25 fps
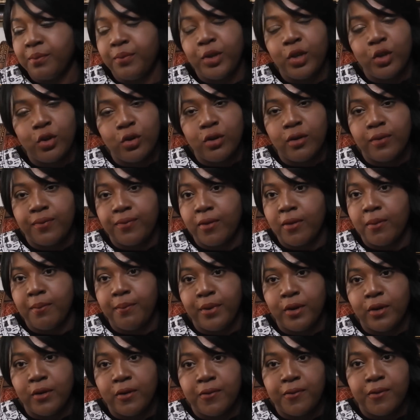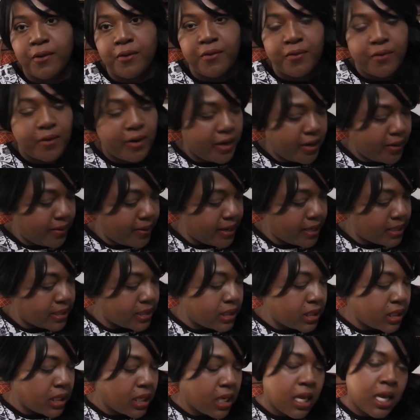Beautiful, beautiful
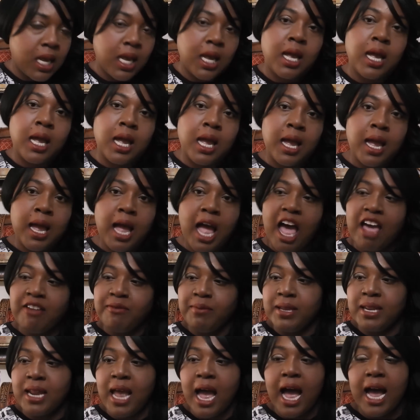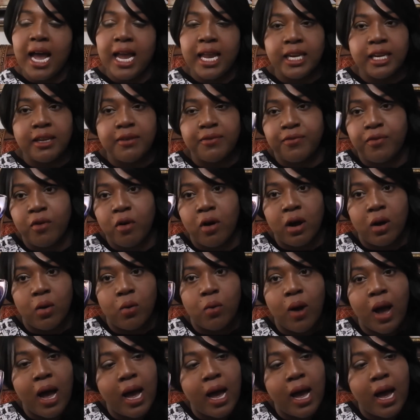fragrance. I've been eyeing it for a